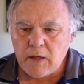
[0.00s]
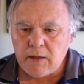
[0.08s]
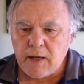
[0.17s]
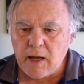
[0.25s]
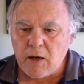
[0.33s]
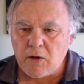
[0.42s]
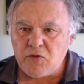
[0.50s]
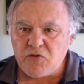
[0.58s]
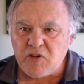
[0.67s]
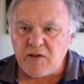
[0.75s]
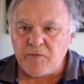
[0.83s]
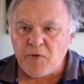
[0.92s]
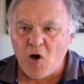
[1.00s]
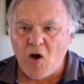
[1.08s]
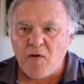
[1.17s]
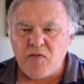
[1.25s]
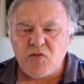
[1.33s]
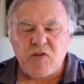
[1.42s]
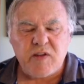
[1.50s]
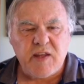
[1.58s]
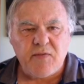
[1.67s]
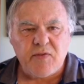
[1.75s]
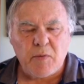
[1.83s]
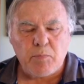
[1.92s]
Now, d5 is
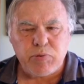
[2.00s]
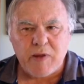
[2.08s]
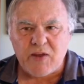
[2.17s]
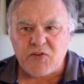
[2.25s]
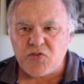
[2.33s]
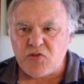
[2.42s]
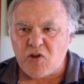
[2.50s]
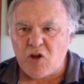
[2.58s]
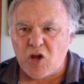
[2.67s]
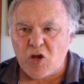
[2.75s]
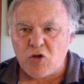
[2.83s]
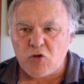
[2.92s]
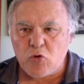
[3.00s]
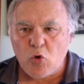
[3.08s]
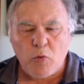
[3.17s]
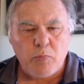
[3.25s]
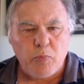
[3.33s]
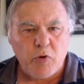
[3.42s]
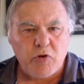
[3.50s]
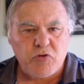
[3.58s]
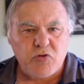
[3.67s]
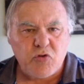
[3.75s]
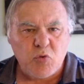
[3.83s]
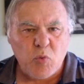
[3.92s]
given a plus
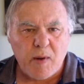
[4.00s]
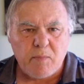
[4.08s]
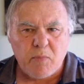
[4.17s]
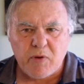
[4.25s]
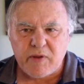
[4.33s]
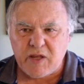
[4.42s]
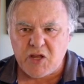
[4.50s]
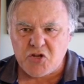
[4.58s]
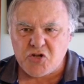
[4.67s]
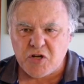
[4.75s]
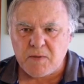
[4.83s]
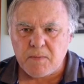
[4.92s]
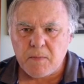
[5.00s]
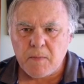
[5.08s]
0.21 by the engine,